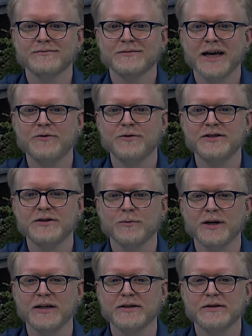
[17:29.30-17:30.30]
In recent
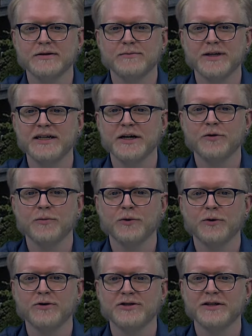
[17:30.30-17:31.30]
weeks, media
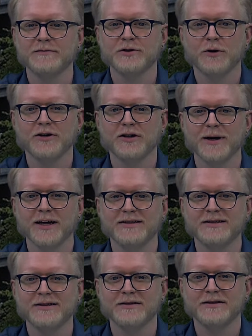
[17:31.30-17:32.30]
reports have
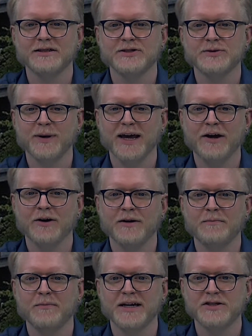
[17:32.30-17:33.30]
documented the despair
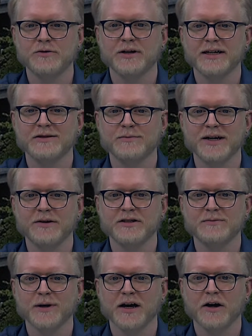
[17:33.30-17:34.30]
and misery experienced
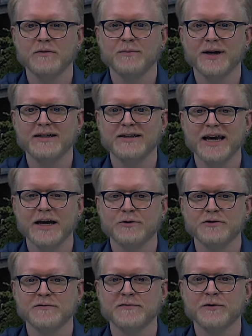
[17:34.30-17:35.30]
by unpaid
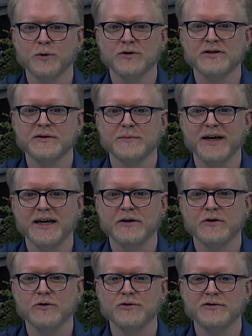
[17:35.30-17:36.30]
carers forced to pay
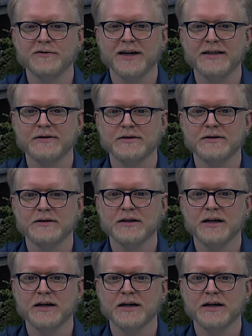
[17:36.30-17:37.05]
huge fines